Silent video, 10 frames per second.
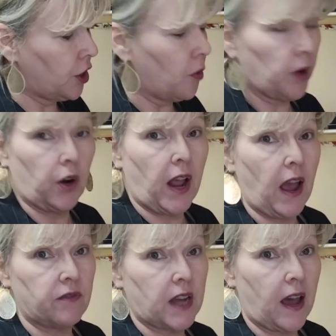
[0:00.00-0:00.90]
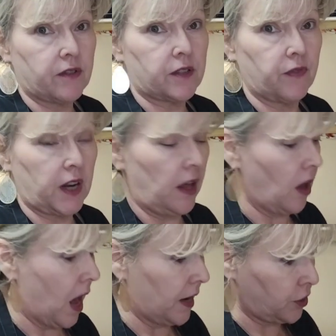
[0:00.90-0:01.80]
you know, we're going to have some
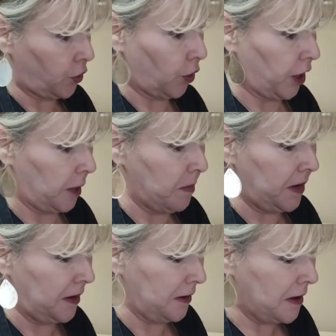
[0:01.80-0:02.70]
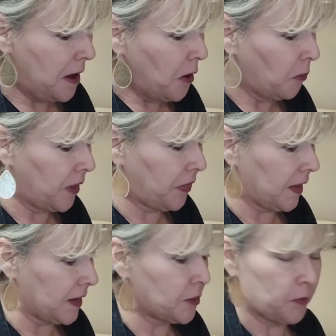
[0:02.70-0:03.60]
vanilla ice cream with
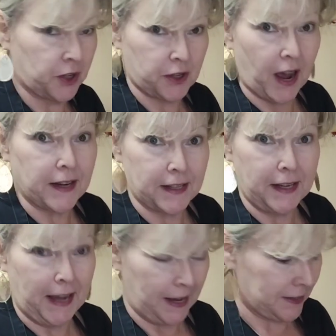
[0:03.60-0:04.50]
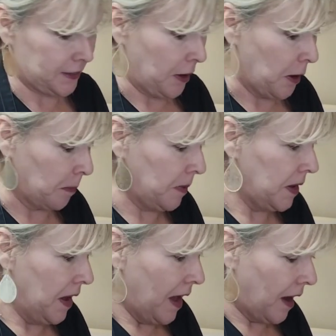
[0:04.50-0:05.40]
this, which I did get some.
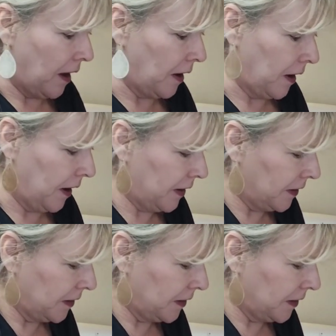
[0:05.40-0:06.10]
But